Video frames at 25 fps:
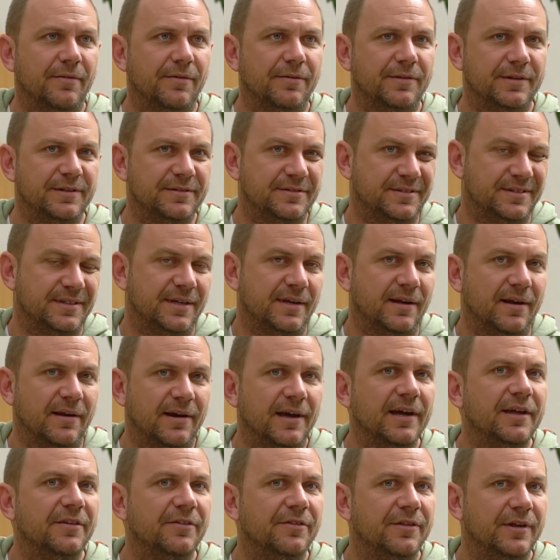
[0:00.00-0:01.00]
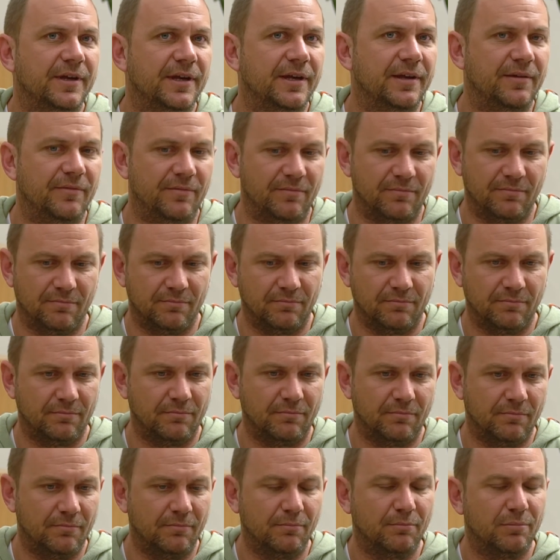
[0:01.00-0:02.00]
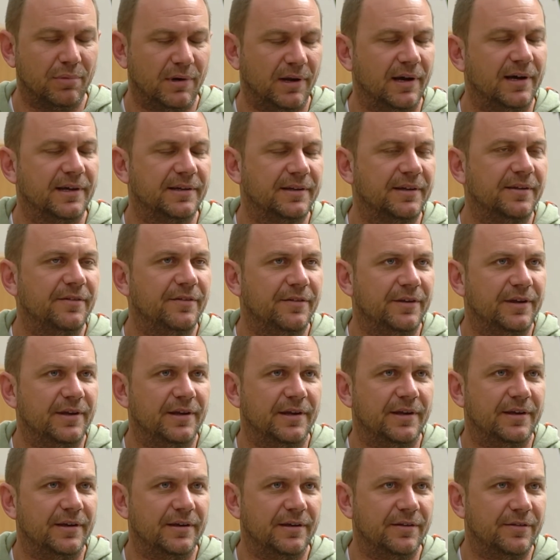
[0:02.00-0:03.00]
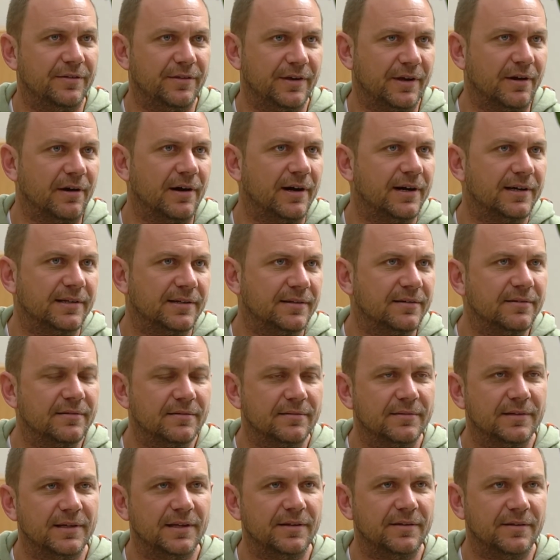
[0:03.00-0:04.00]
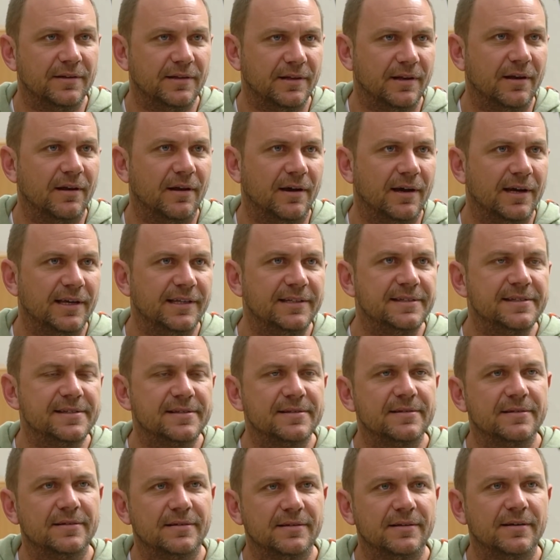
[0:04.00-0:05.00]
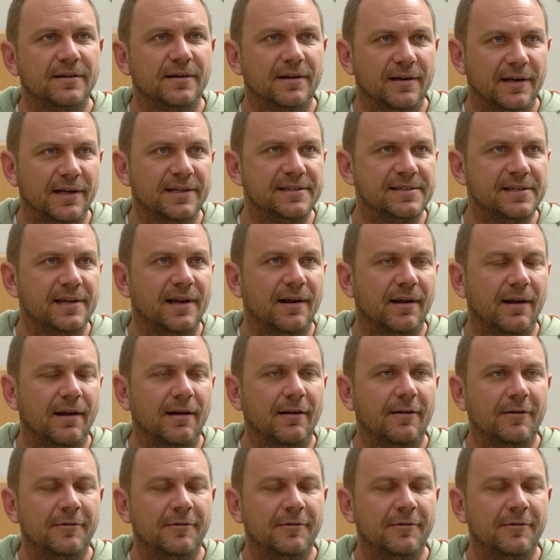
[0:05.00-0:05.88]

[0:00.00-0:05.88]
That's the client, they plant in the garden in lines, classical.